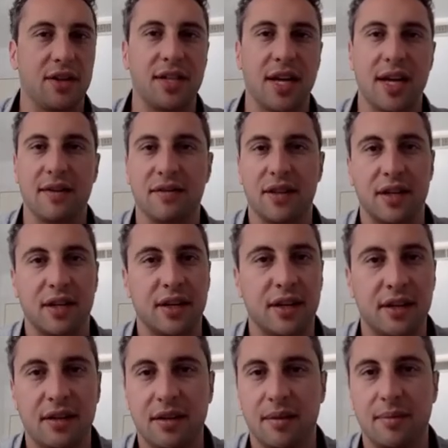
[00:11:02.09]
side of
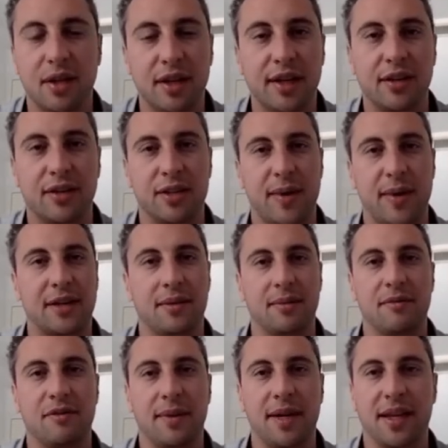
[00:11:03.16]
the the political spectrum
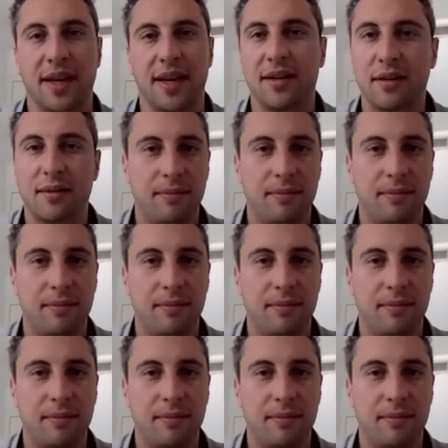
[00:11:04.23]
for me like